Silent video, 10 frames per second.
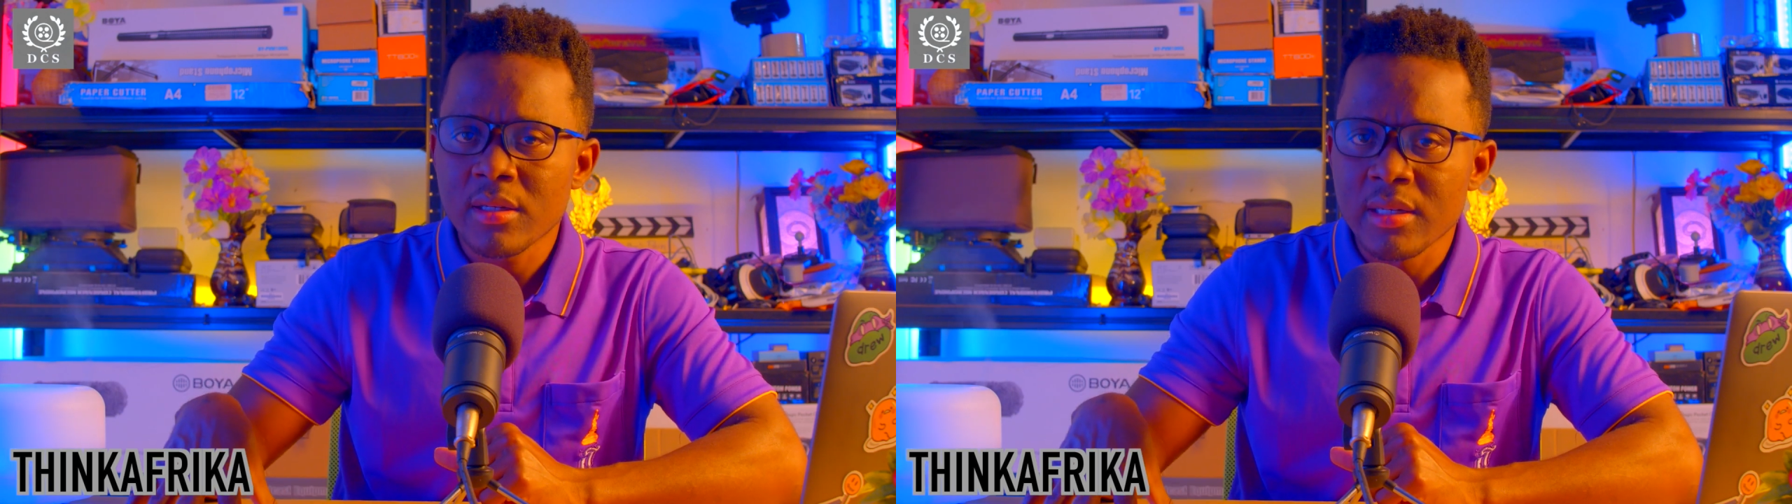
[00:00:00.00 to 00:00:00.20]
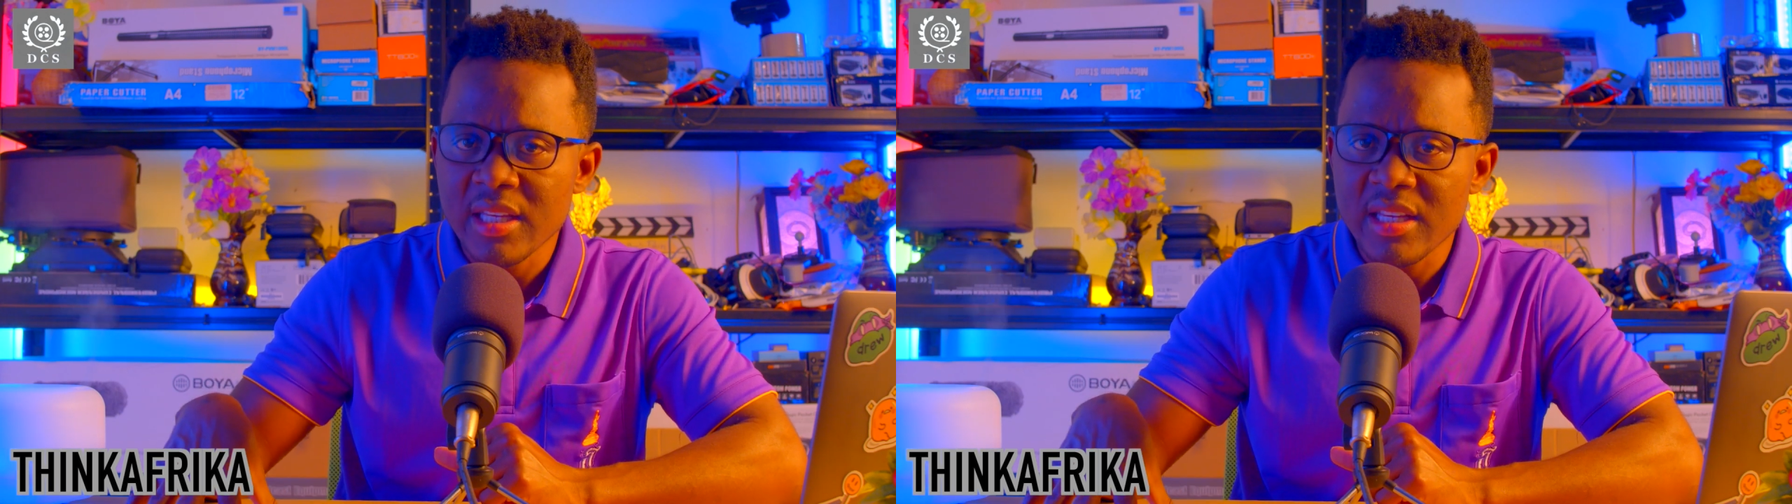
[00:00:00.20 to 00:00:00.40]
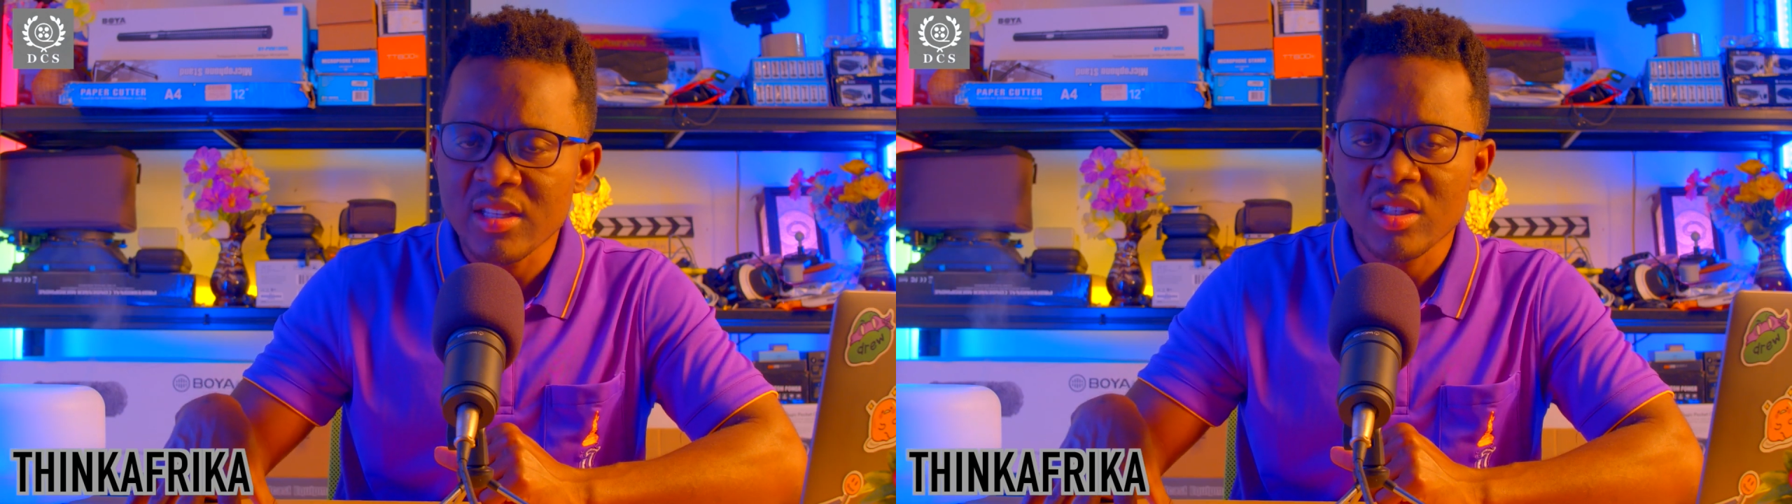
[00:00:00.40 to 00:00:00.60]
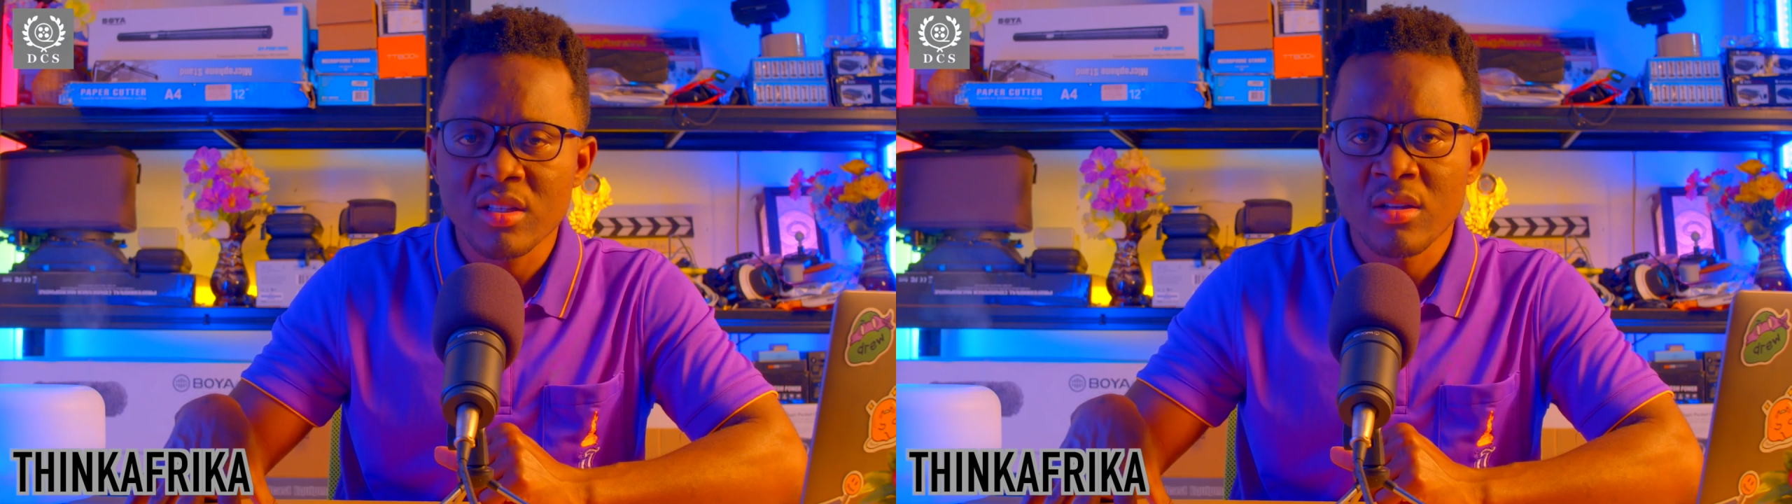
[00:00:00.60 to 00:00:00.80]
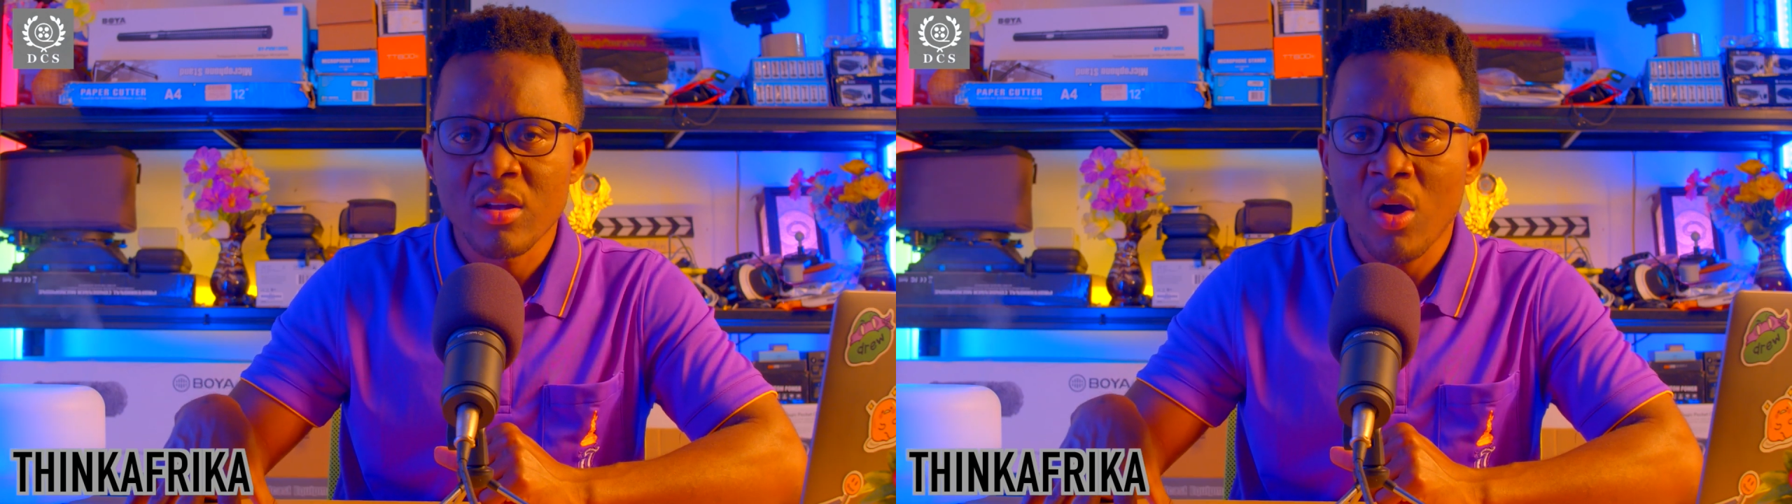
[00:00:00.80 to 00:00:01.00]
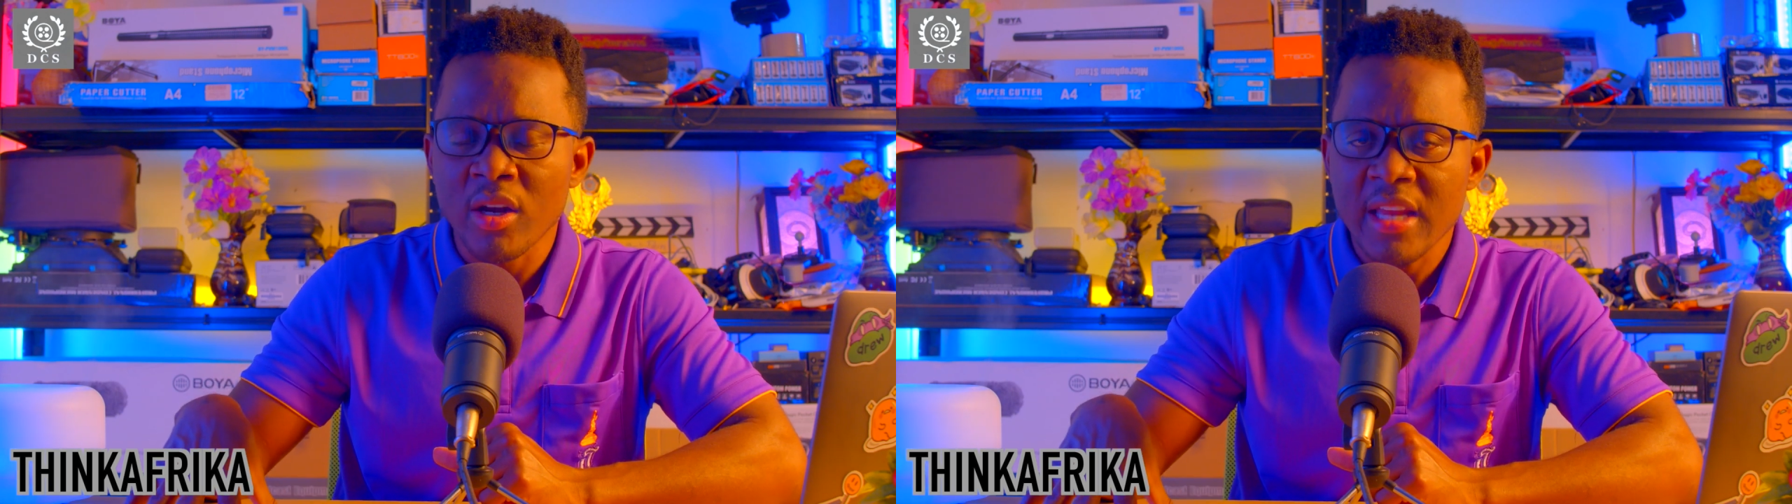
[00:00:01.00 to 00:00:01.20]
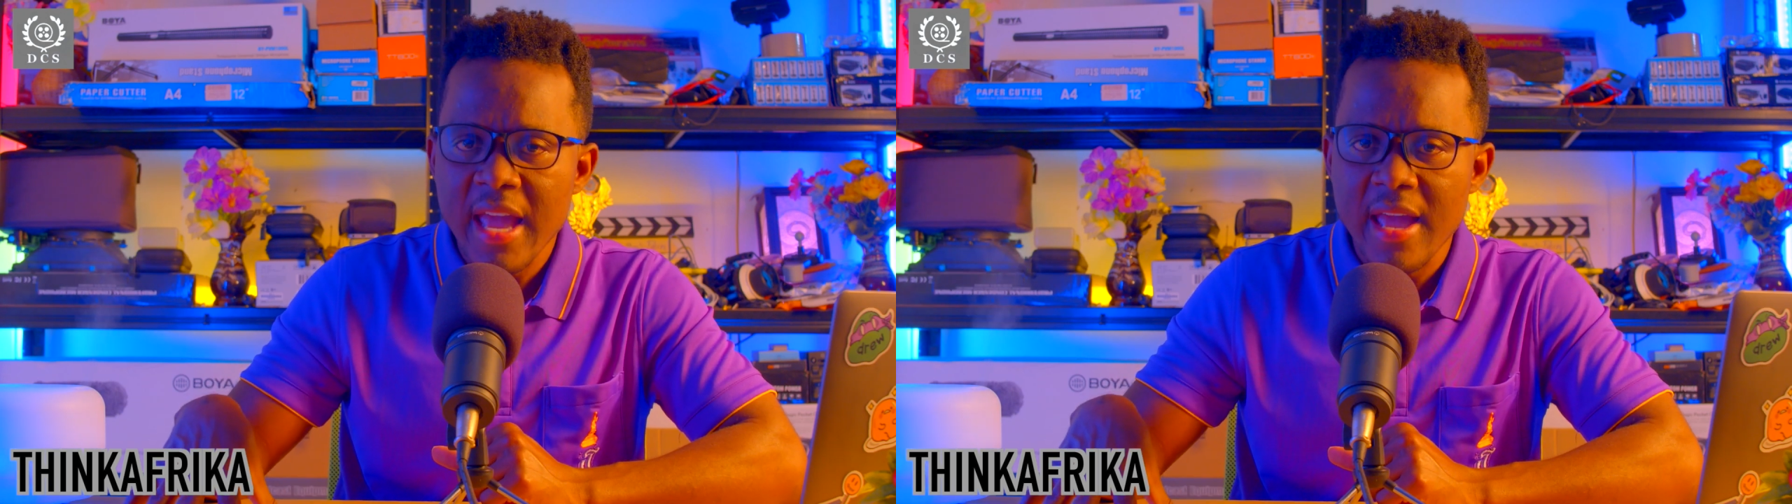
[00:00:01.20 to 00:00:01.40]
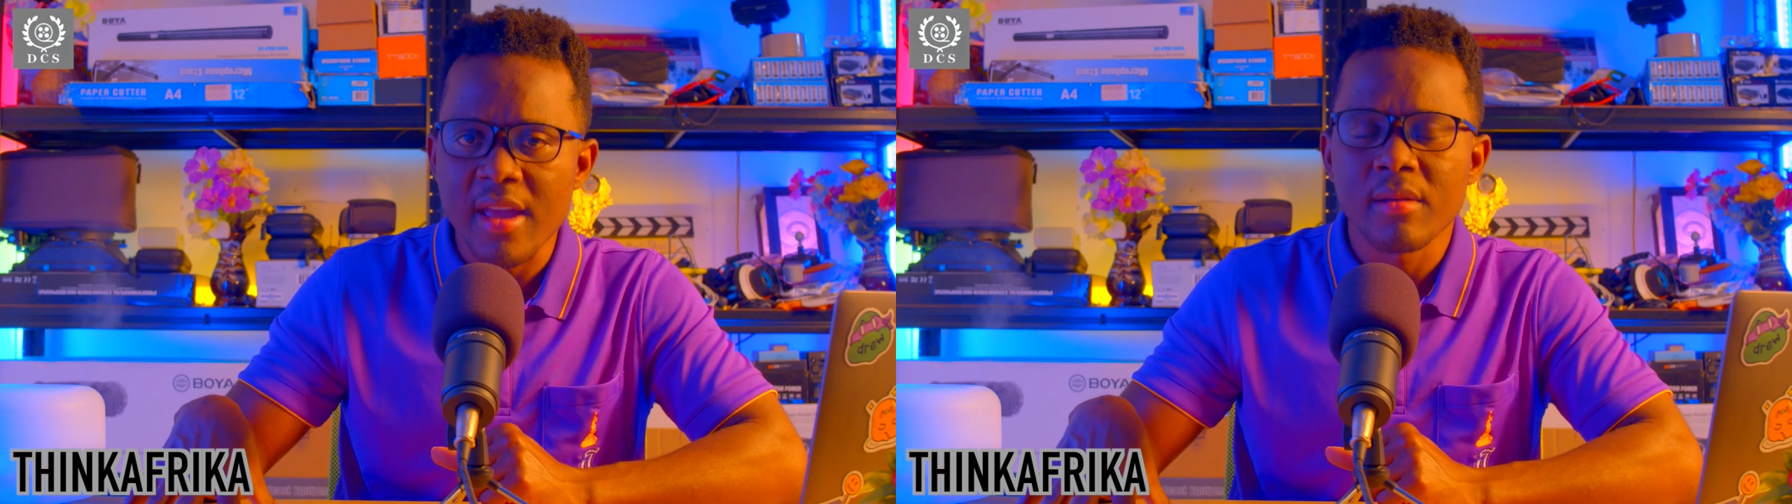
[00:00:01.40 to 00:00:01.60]
this on
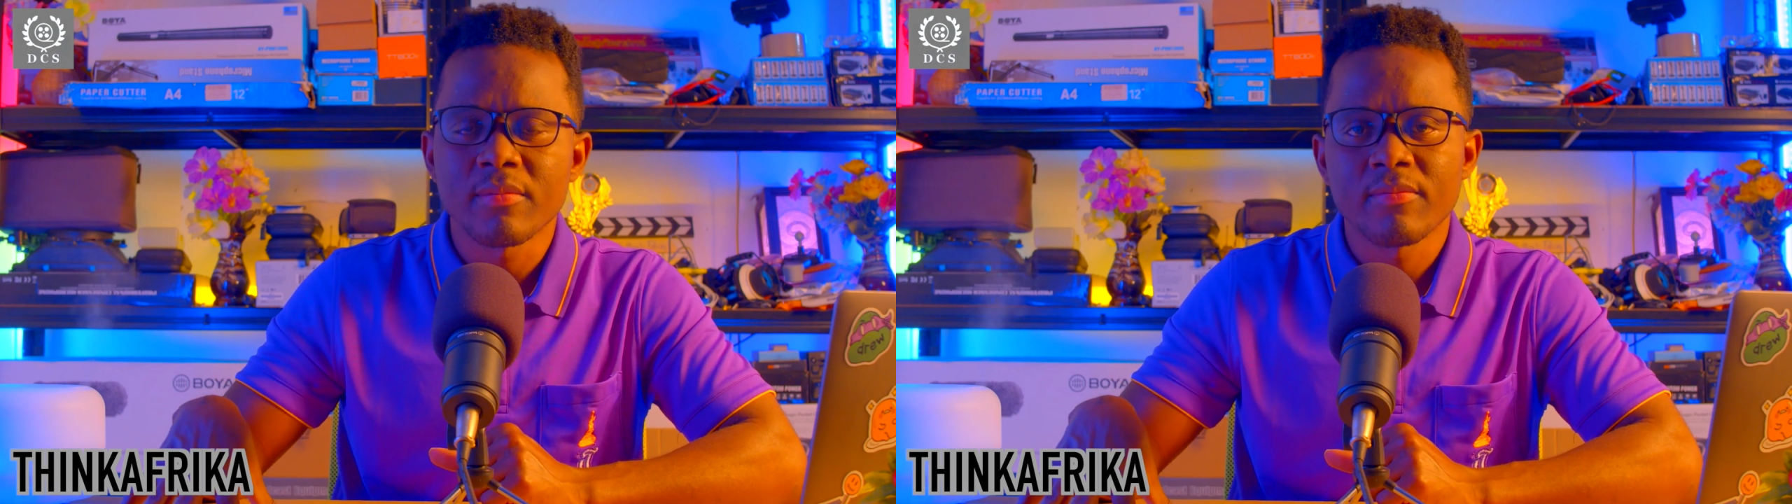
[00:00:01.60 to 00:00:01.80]
air,